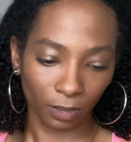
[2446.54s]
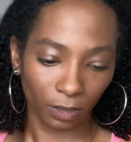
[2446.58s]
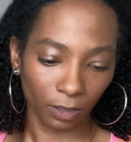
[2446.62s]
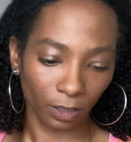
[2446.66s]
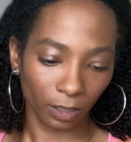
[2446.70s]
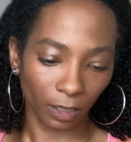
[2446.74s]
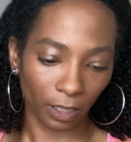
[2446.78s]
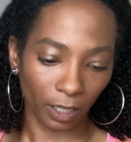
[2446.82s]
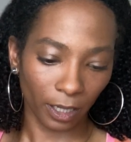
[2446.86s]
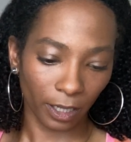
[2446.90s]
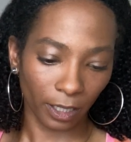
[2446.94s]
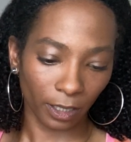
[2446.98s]

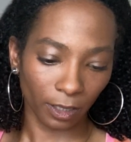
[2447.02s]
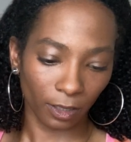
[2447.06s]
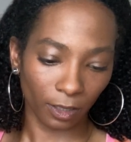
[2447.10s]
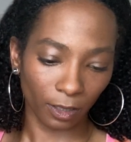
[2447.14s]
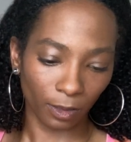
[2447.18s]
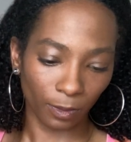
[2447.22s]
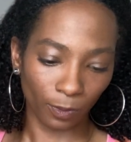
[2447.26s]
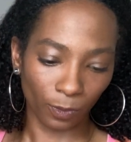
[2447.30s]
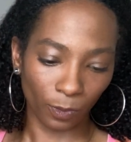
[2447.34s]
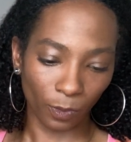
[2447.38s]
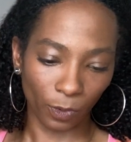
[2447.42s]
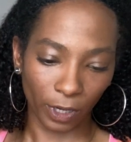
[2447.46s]
Let's add
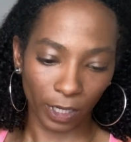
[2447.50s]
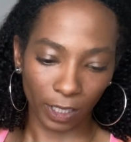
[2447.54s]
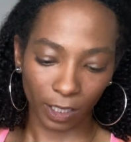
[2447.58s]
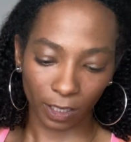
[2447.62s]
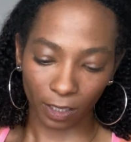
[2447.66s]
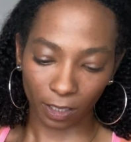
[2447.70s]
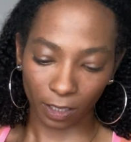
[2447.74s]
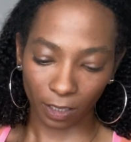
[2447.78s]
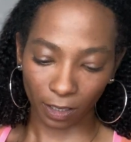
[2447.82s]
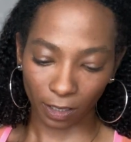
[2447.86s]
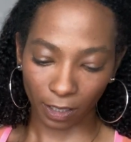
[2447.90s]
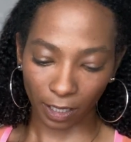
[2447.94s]
some white
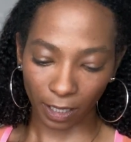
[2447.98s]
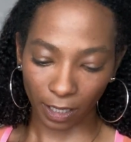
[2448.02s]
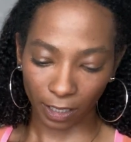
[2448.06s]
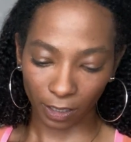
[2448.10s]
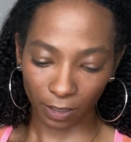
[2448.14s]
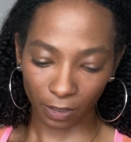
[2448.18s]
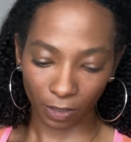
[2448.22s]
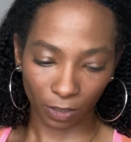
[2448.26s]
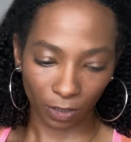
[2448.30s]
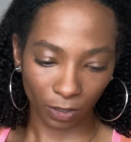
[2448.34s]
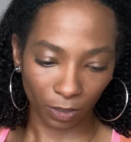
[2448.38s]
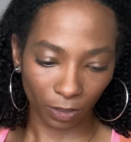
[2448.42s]
to
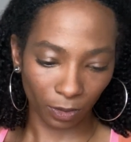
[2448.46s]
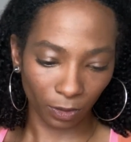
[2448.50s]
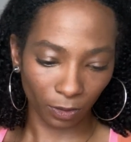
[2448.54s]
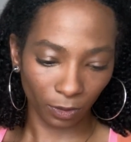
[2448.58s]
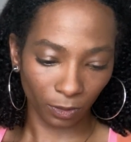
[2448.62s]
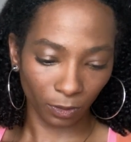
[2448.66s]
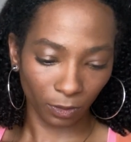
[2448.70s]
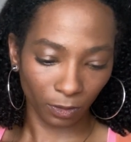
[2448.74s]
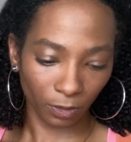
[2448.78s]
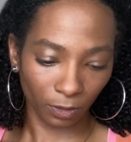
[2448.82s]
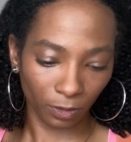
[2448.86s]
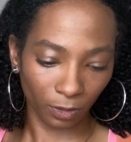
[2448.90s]
that
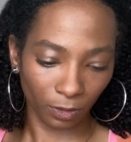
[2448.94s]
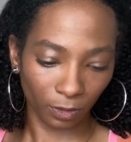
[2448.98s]
too.